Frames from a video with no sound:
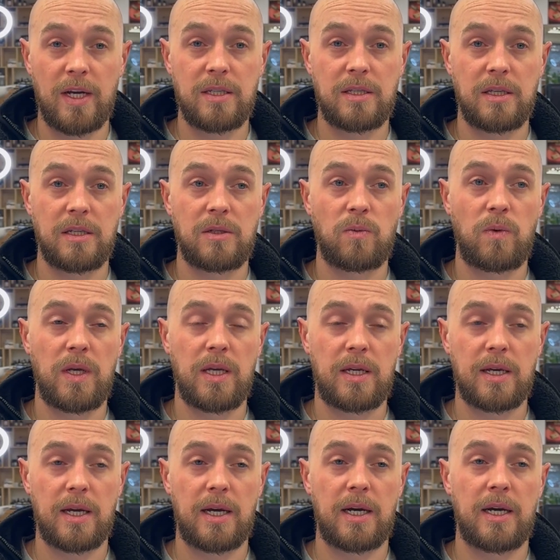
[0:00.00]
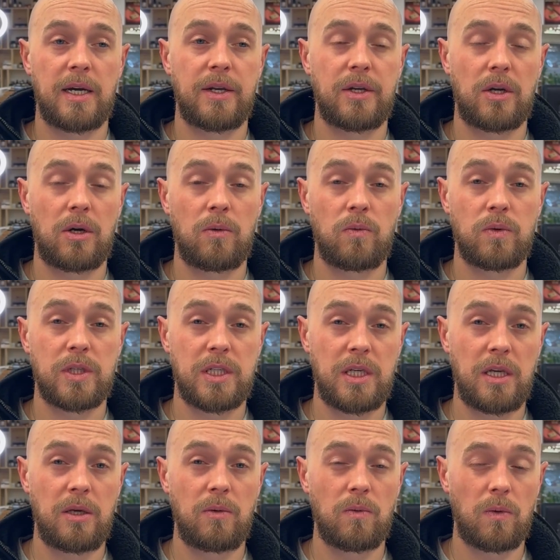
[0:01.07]
this week, and I will
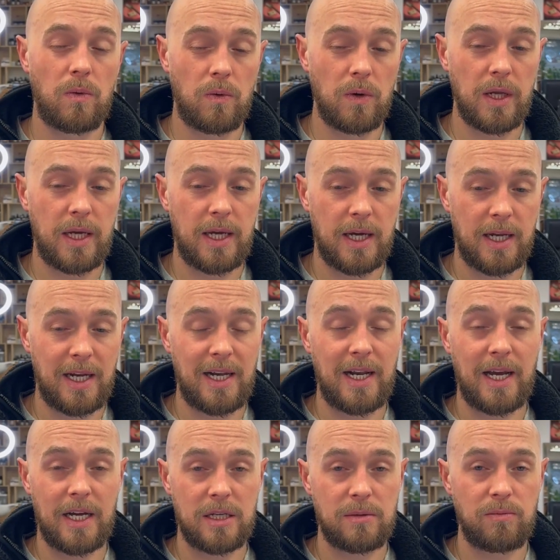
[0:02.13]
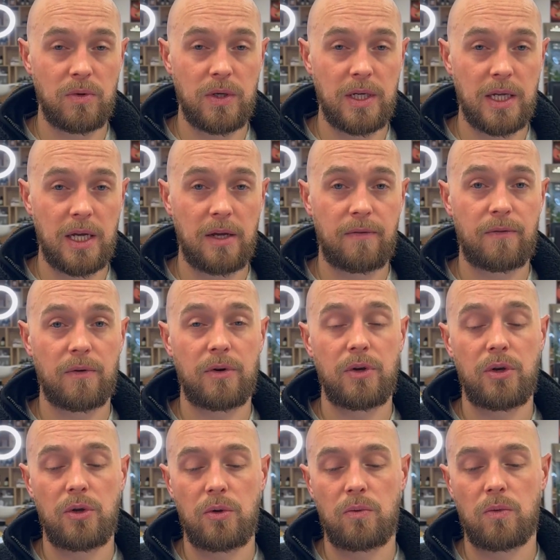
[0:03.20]
see you all again next Monday for a
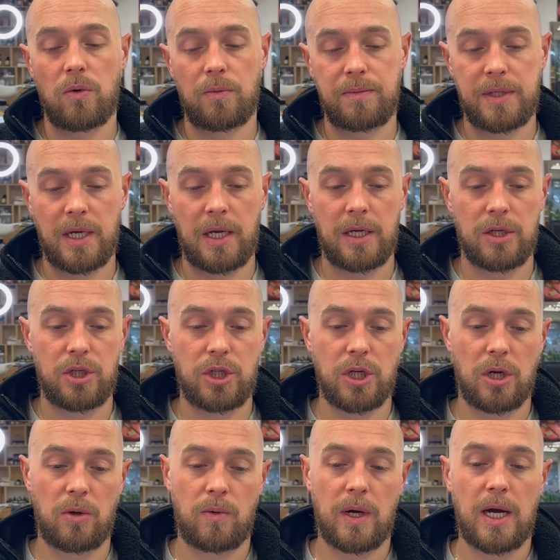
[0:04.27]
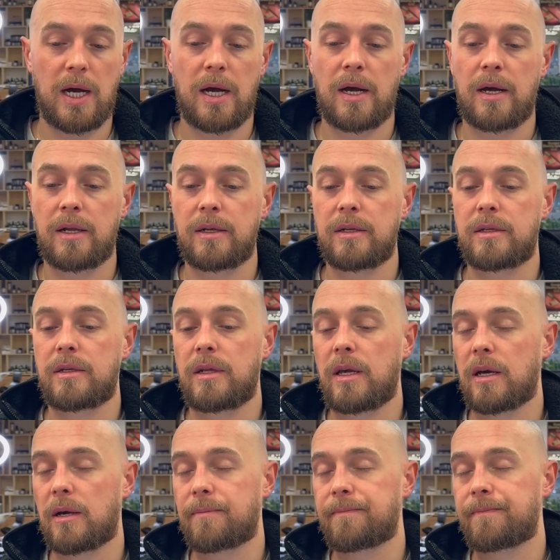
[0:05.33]
new updated show. And
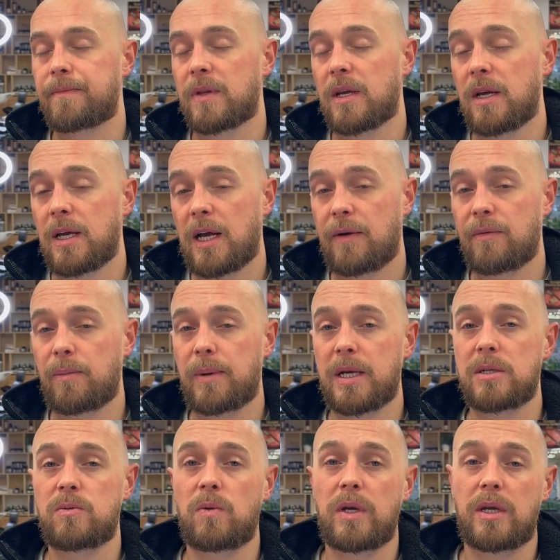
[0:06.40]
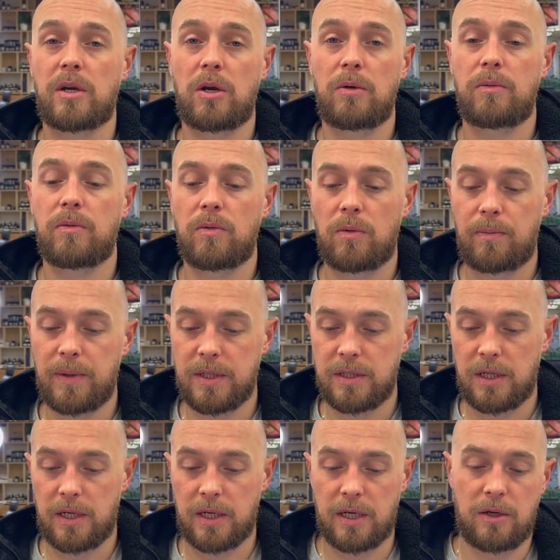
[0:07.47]
yeah, have a blessed week. Hope you're all
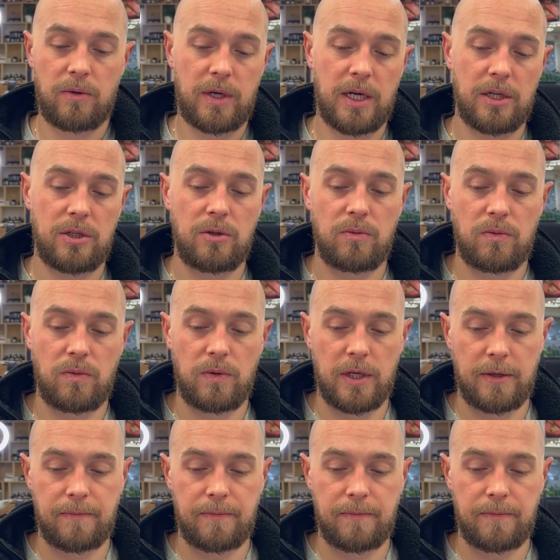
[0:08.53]
busy, and I'll catch you all then.